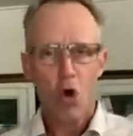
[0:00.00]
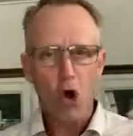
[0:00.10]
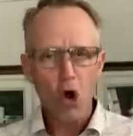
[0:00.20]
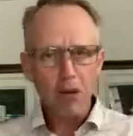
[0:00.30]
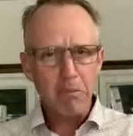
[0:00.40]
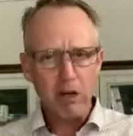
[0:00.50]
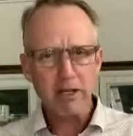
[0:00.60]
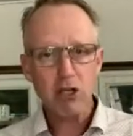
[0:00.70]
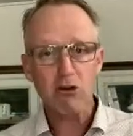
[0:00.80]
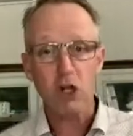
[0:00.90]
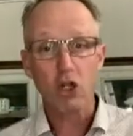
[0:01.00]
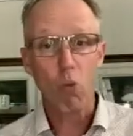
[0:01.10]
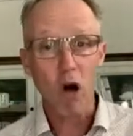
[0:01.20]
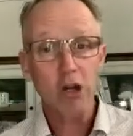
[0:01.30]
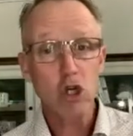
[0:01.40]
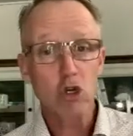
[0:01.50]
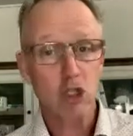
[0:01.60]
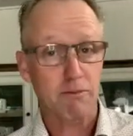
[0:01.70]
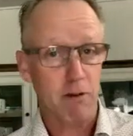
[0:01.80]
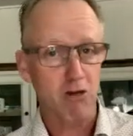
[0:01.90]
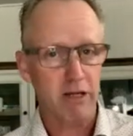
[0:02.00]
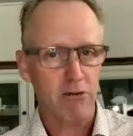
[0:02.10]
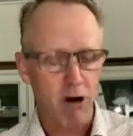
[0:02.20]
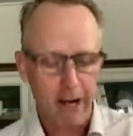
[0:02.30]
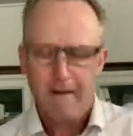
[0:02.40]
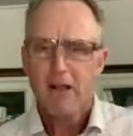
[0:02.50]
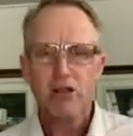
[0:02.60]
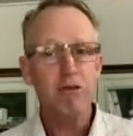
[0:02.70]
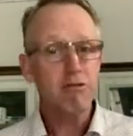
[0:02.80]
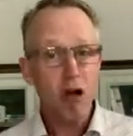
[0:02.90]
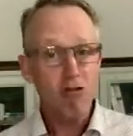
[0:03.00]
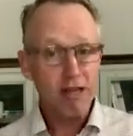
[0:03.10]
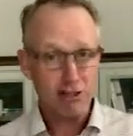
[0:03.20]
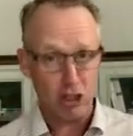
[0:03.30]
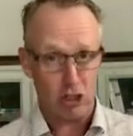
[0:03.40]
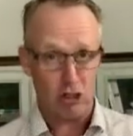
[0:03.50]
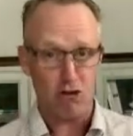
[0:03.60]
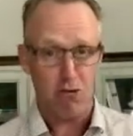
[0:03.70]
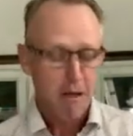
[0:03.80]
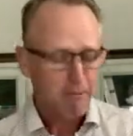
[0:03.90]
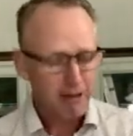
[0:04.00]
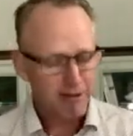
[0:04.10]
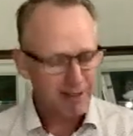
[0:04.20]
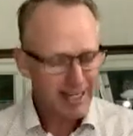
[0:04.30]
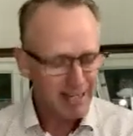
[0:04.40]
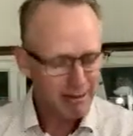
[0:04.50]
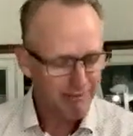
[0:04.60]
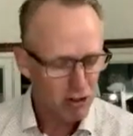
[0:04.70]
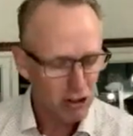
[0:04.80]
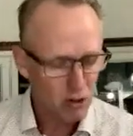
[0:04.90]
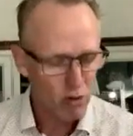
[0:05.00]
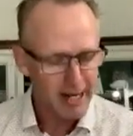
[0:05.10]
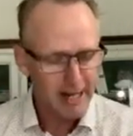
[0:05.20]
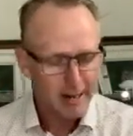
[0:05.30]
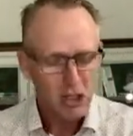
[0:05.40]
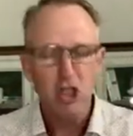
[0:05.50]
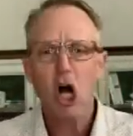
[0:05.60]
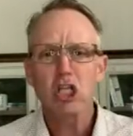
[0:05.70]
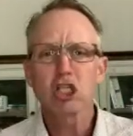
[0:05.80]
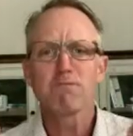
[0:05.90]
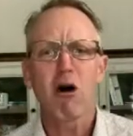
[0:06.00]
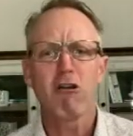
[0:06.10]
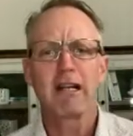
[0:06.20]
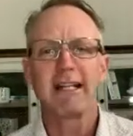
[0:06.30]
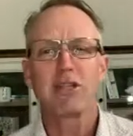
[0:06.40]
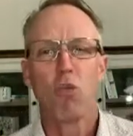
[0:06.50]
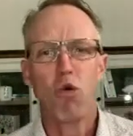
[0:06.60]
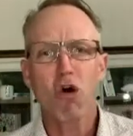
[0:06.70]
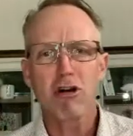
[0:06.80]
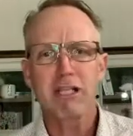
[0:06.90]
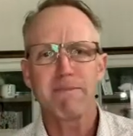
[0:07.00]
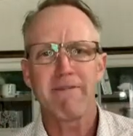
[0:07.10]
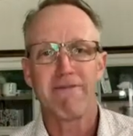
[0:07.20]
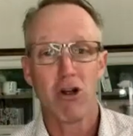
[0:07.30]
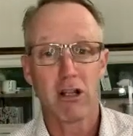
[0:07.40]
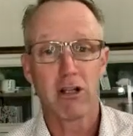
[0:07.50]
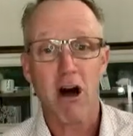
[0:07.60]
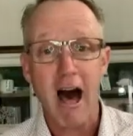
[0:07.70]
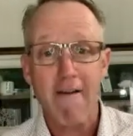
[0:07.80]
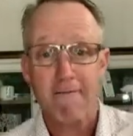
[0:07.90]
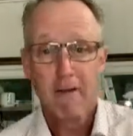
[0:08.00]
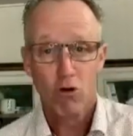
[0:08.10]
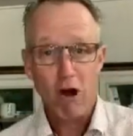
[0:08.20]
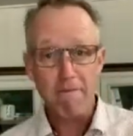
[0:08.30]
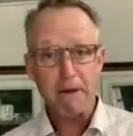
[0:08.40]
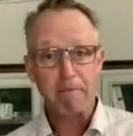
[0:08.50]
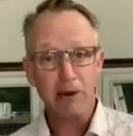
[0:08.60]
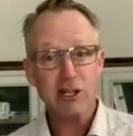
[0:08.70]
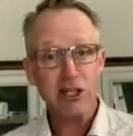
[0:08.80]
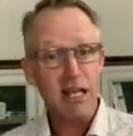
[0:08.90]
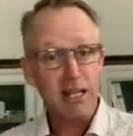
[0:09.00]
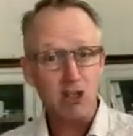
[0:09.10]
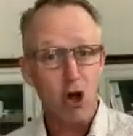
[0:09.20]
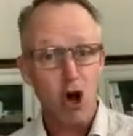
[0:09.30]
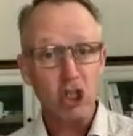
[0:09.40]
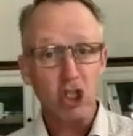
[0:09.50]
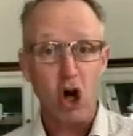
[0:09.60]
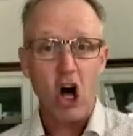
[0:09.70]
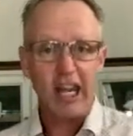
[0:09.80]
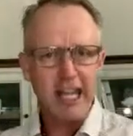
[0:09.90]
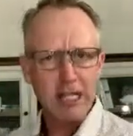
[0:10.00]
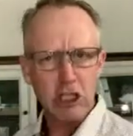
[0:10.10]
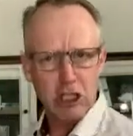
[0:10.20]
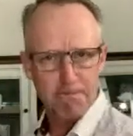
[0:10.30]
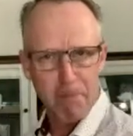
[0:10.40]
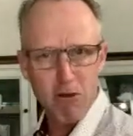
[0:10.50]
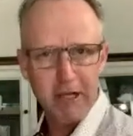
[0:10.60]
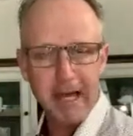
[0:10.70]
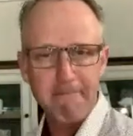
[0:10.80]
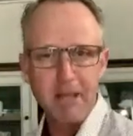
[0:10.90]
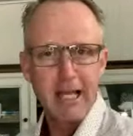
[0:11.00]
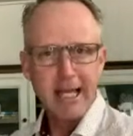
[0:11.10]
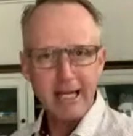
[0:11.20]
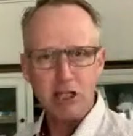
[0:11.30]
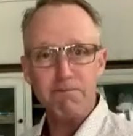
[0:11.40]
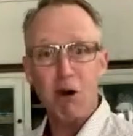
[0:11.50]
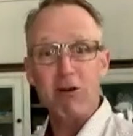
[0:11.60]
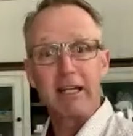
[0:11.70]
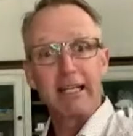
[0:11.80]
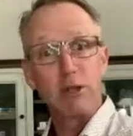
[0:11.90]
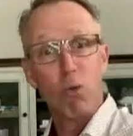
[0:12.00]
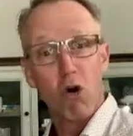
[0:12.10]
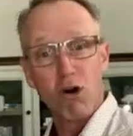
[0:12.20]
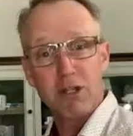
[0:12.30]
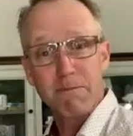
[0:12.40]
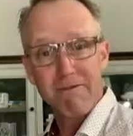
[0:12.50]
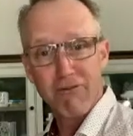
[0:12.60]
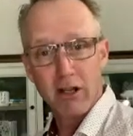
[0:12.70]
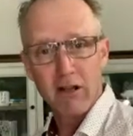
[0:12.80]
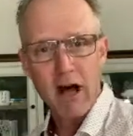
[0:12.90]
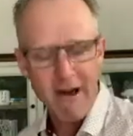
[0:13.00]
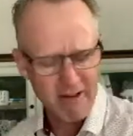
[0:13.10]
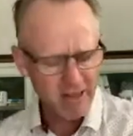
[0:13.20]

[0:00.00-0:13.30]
All the pressure is on the one who spoke it, right? You know this is true because here in verse 20, God spoke, let the waters be full of life, right? The pressure is on God. He spoke it. He spoke it, let the waters be full of life.